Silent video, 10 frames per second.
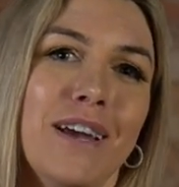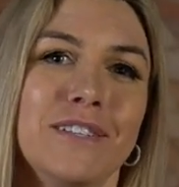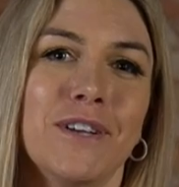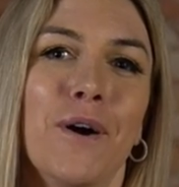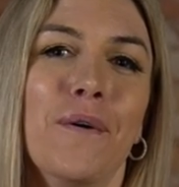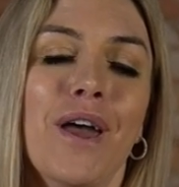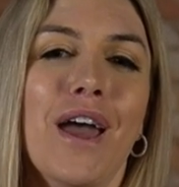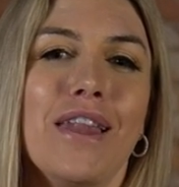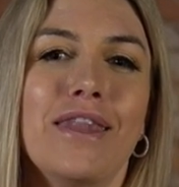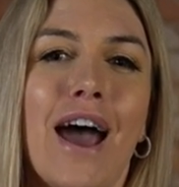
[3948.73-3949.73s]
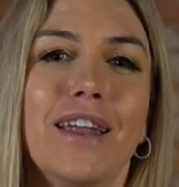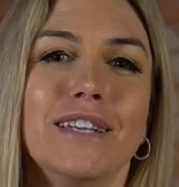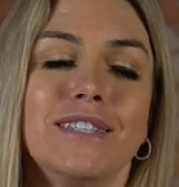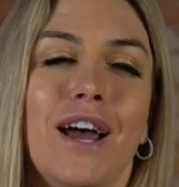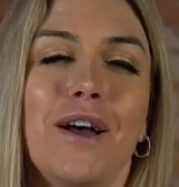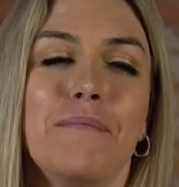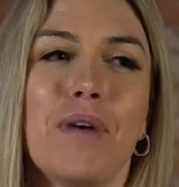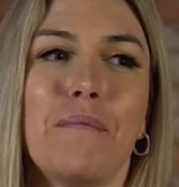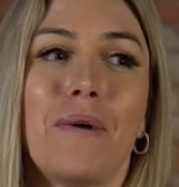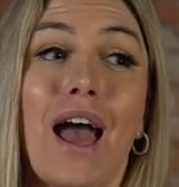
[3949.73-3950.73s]
And so that is
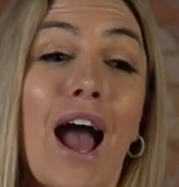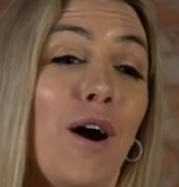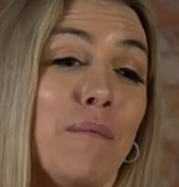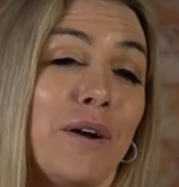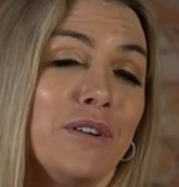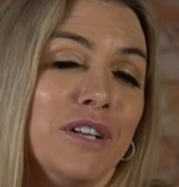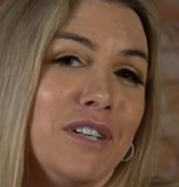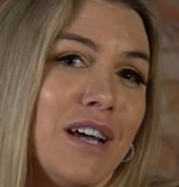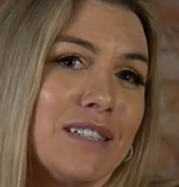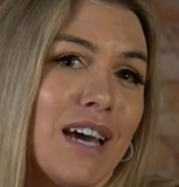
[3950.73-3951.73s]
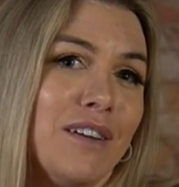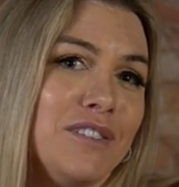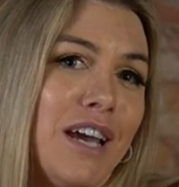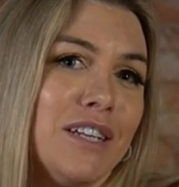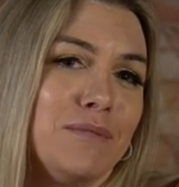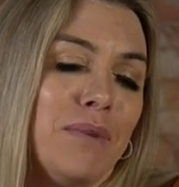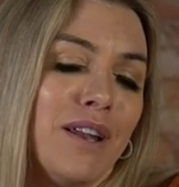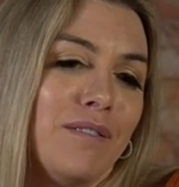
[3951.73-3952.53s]
um, how my religion has kind of changed.